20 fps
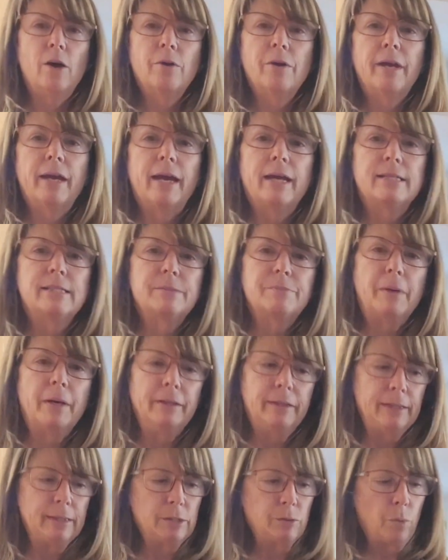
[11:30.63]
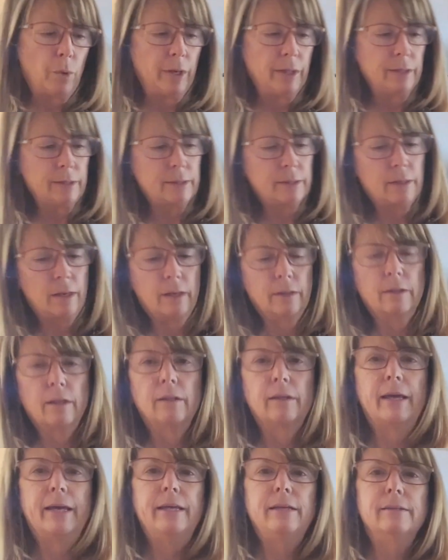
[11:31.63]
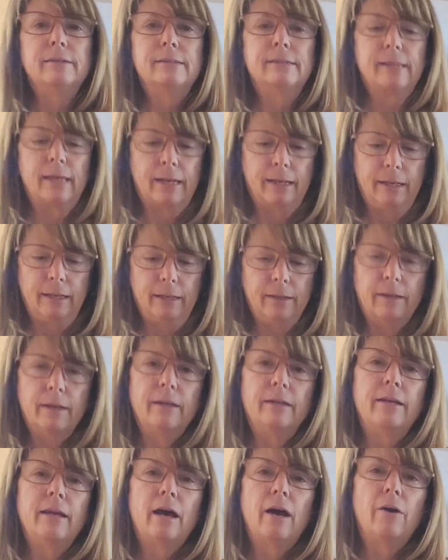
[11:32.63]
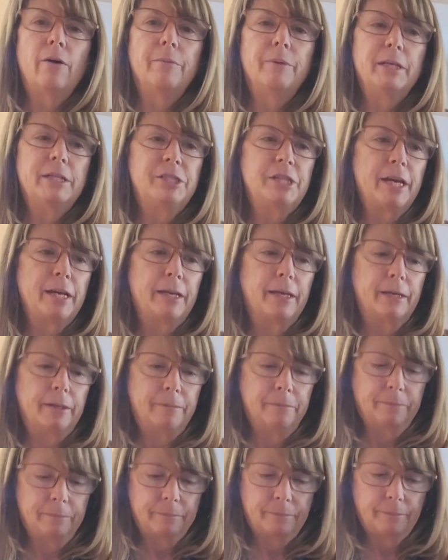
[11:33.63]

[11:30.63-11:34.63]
Okay, I spun this once on the light setting, and now I'm going to check it.